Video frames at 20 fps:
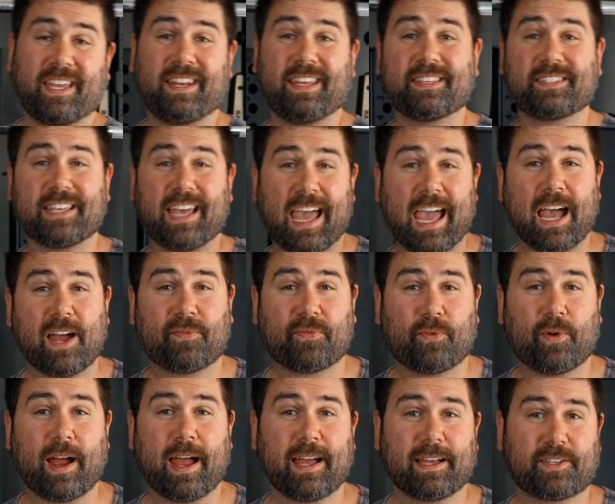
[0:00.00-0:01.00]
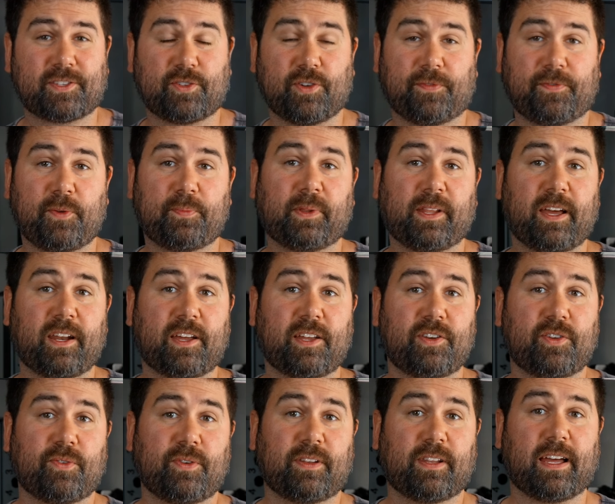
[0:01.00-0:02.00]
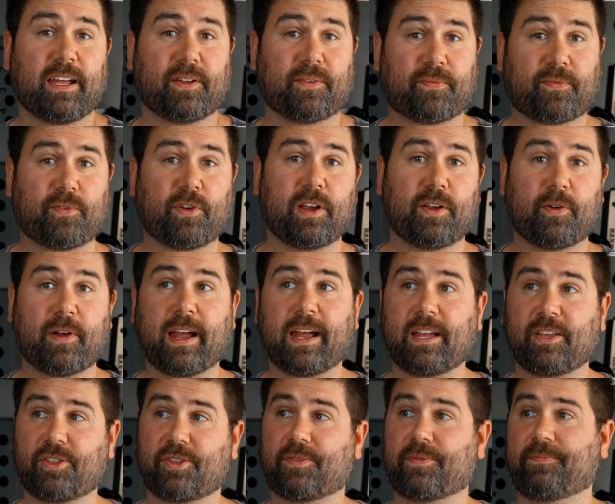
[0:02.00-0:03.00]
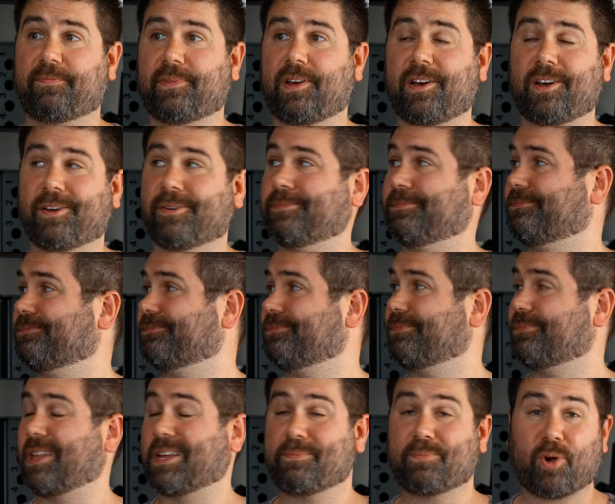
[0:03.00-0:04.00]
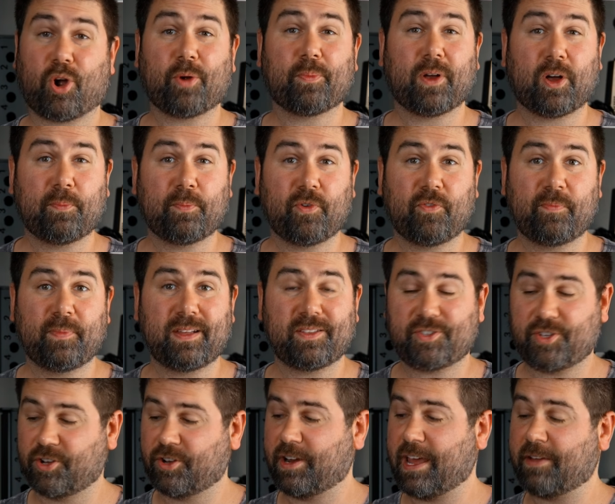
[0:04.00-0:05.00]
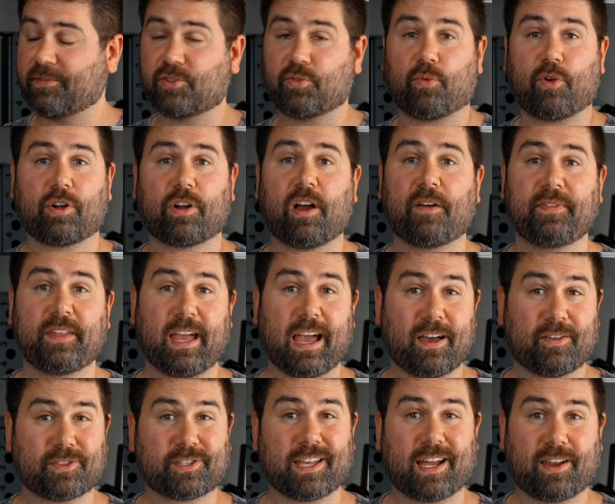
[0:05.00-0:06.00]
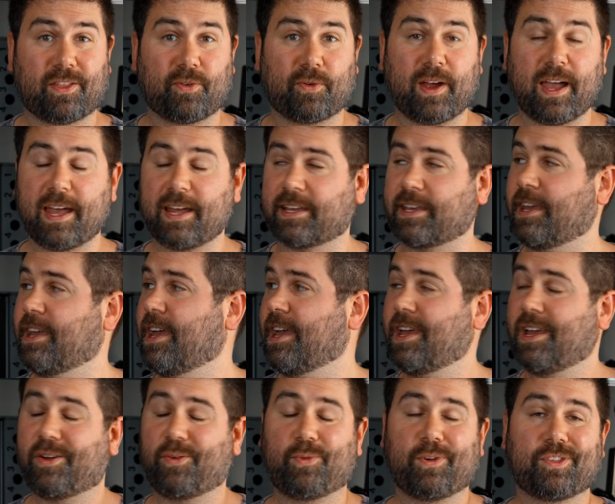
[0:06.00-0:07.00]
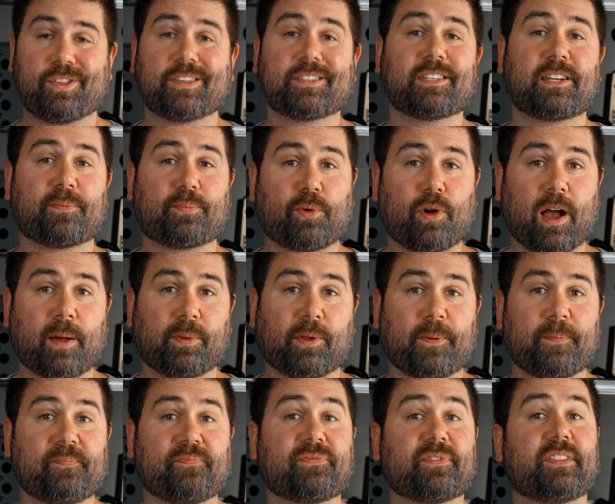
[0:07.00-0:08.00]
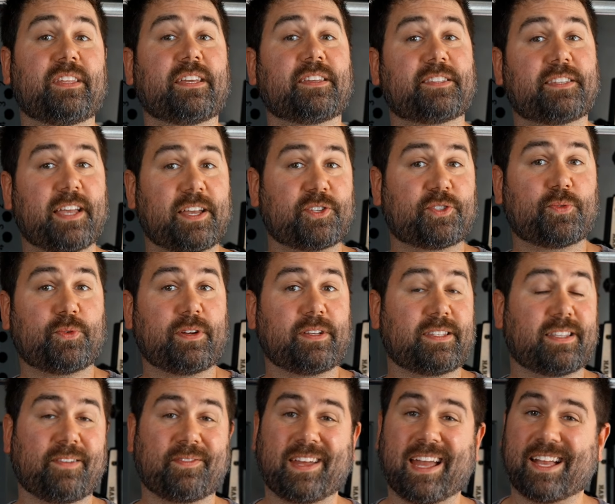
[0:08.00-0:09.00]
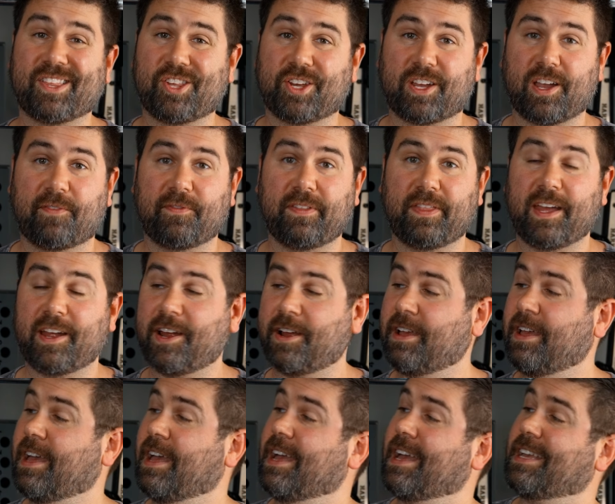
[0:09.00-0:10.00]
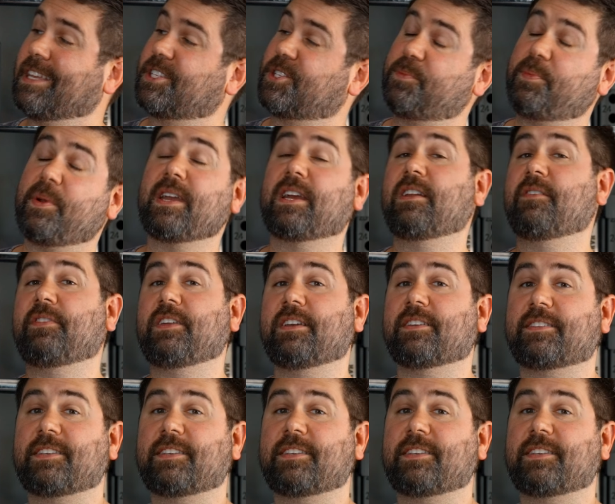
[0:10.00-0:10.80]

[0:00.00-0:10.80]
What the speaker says: It is a half rack, so if you plan on doing like free range, like barbell movements, you're gonna have to work on the outside of the rack, which isn't a problem. The accessories, they've got you covered there. Speaking of the